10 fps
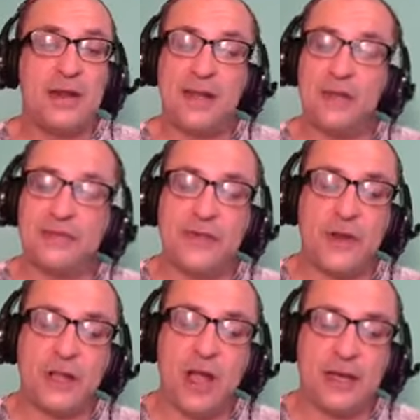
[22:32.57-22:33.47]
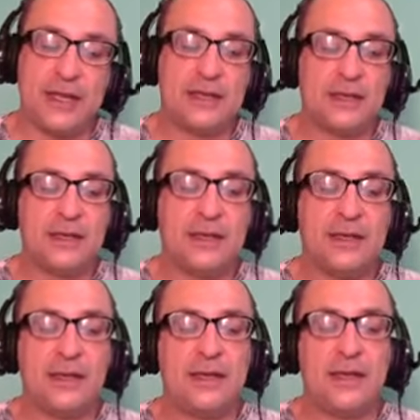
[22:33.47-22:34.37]
Now, he was very cunning,
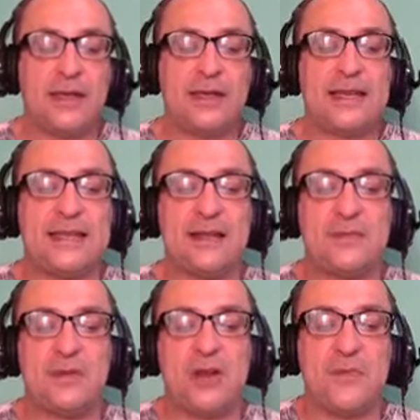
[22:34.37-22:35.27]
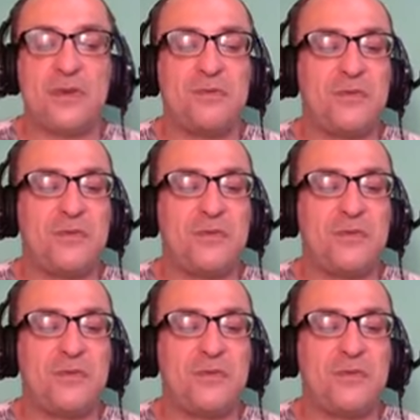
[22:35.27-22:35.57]
and that thing, but